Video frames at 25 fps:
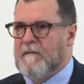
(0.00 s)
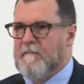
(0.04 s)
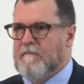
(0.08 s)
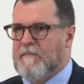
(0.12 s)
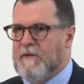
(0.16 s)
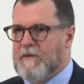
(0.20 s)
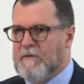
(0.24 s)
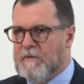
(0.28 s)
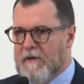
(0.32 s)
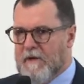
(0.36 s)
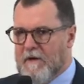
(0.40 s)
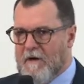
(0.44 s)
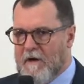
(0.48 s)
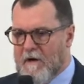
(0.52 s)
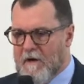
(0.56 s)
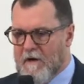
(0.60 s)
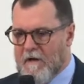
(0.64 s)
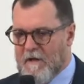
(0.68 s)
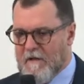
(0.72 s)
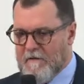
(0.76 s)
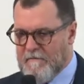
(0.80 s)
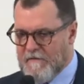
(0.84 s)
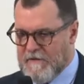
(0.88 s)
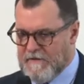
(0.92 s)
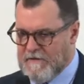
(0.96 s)
between
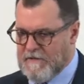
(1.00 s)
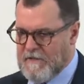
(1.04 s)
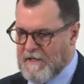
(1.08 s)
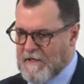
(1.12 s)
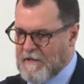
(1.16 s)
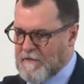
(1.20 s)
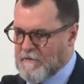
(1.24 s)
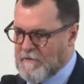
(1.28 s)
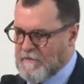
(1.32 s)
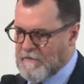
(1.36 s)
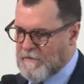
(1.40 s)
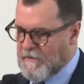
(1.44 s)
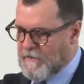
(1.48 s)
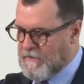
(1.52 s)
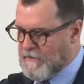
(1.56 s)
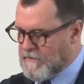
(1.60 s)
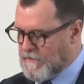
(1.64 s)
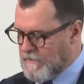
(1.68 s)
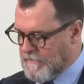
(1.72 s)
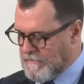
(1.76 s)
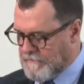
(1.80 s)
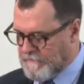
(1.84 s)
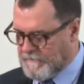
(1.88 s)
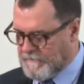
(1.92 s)
all of the stakeholders.